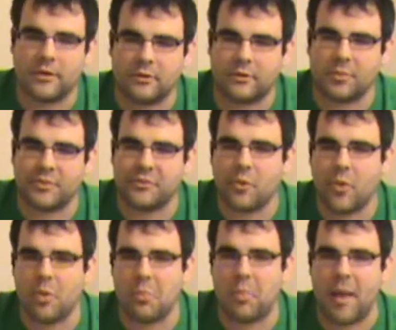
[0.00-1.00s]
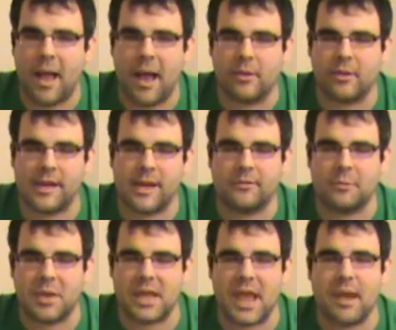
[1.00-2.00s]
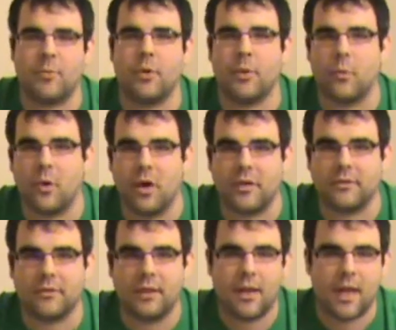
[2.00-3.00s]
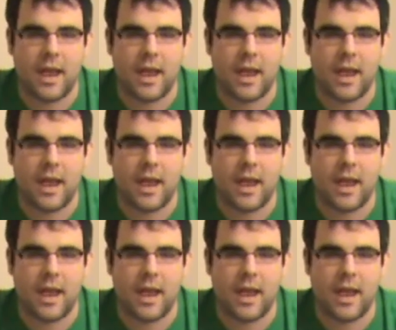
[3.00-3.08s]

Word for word: is before Outlands became what it was,